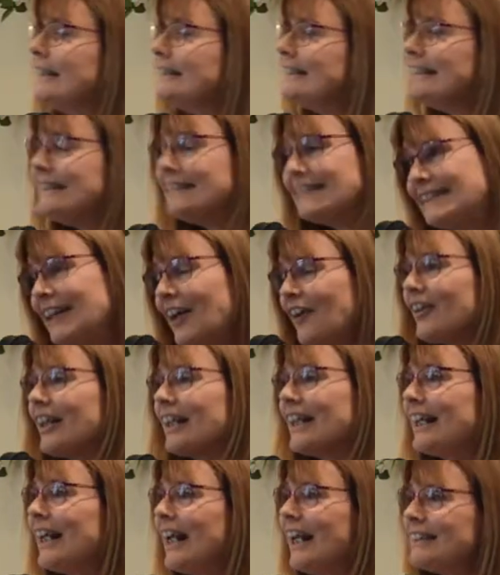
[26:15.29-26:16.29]

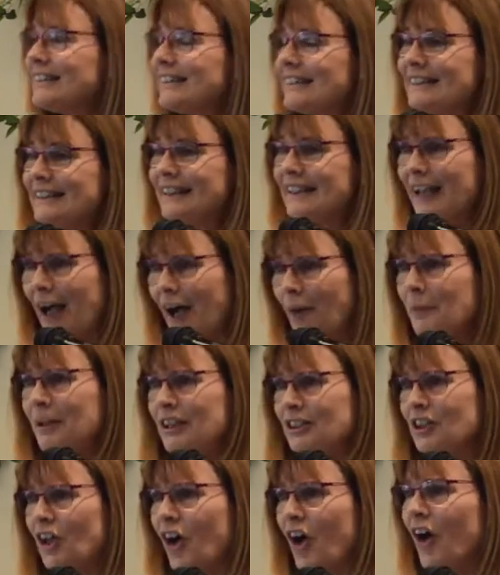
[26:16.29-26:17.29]
sincerity, just in coming
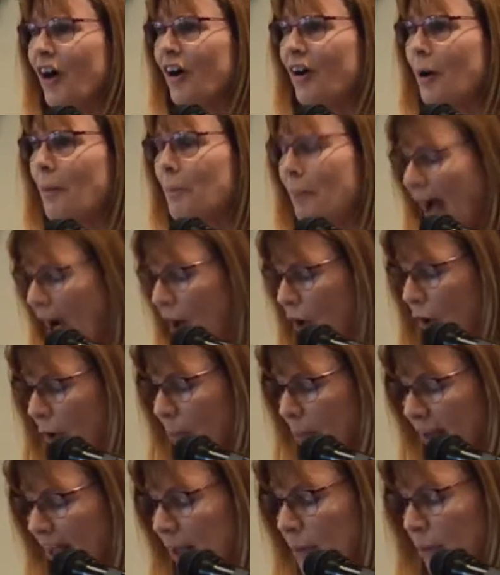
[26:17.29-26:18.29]
to her about her
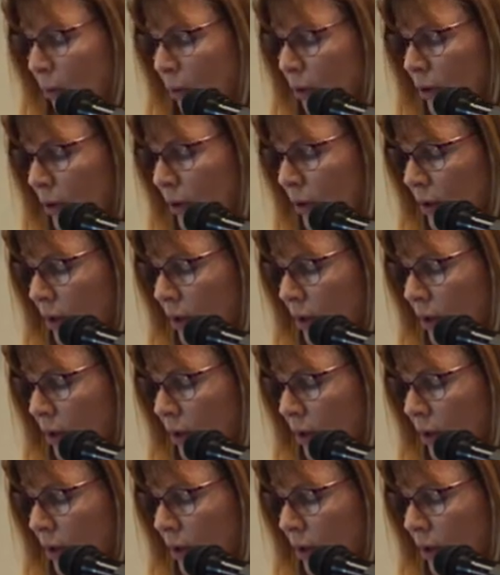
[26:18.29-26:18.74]
people.